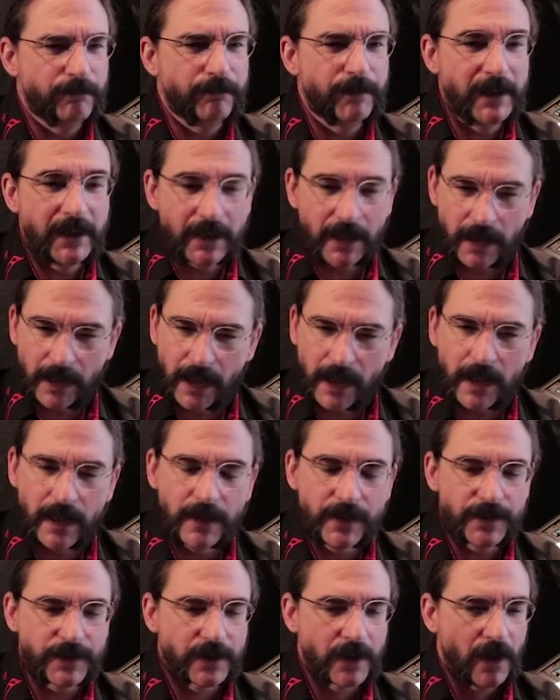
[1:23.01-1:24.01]

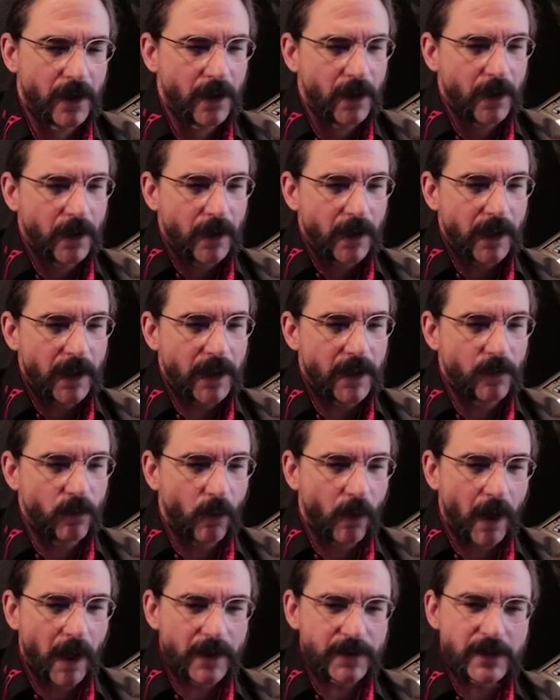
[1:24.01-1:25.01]
because in
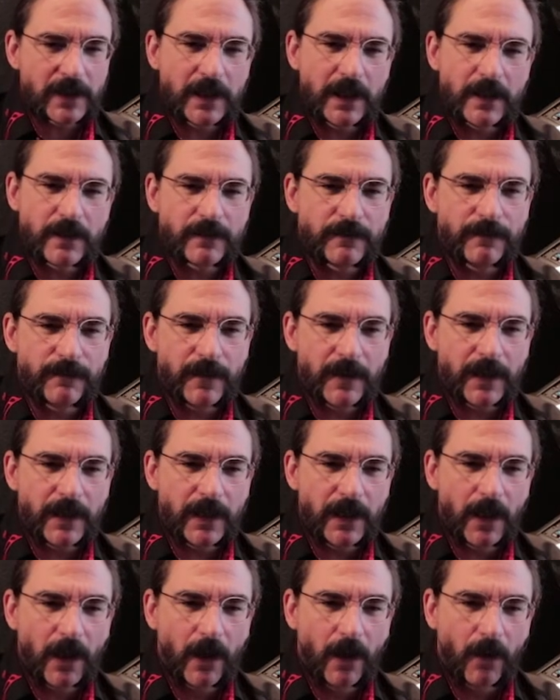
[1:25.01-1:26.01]
watching his
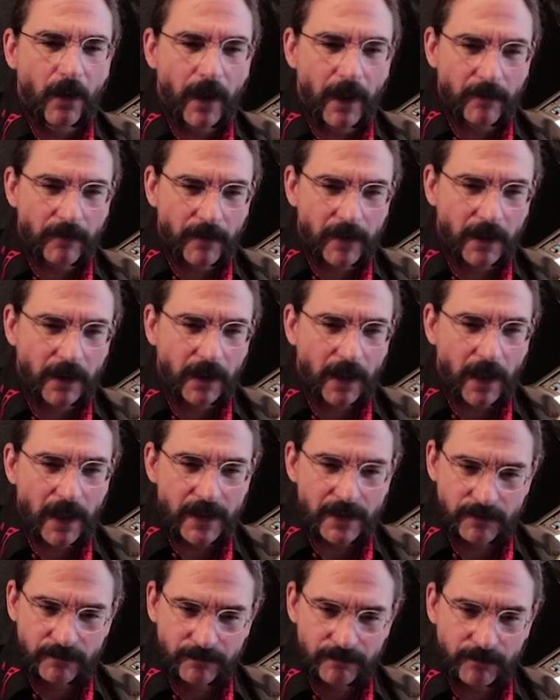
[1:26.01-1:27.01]
video, I
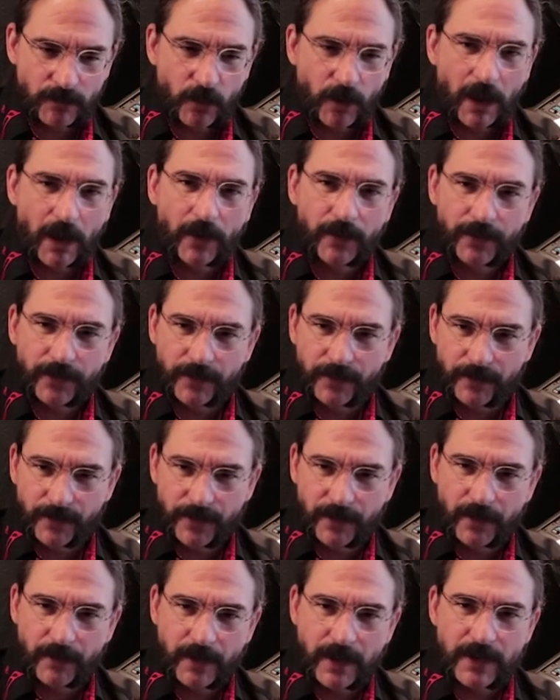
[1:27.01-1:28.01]
realized, hmm, well,
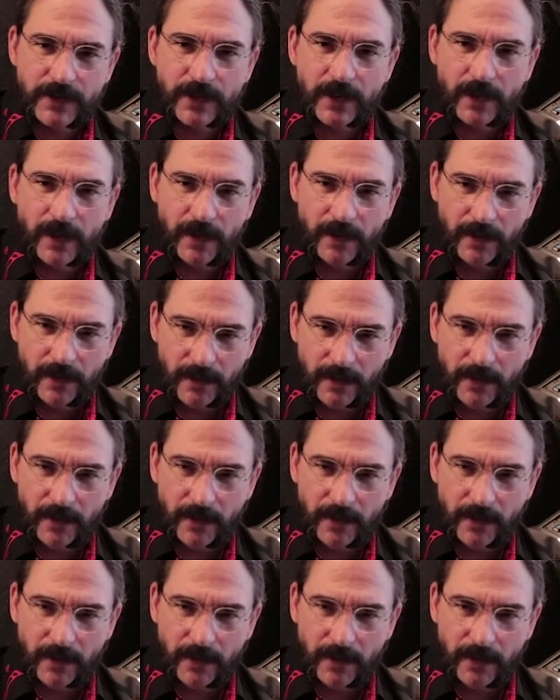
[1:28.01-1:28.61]
there is a, a,